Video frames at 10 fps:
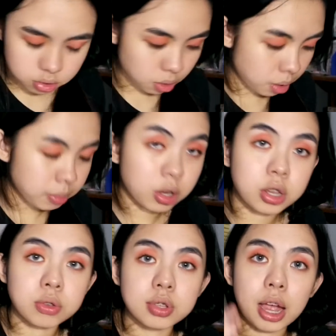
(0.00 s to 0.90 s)
So I'm
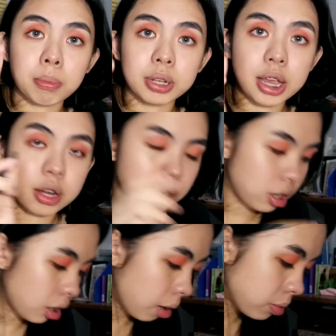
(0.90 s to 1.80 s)
gonna use the applicator
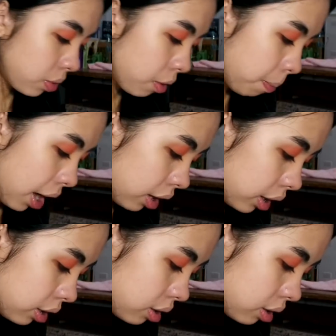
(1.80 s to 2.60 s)
that comes with the palette.